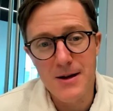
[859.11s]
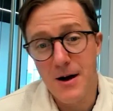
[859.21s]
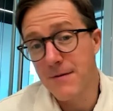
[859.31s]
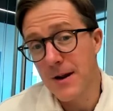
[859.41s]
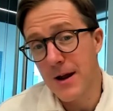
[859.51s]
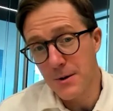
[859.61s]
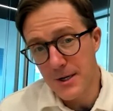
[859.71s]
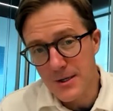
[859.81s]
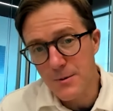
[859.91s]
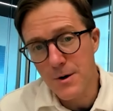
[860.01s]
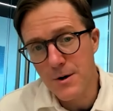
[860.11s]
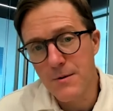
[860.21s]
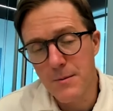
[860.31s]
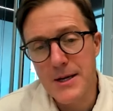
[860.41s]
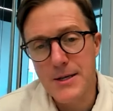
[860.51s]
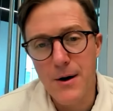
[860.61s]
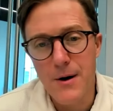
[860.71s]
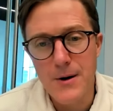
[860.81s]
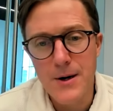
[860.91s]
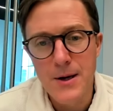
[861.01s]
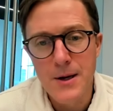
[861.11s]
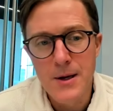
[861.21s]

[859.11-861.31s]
and often how it doesn't work, what makes it hard.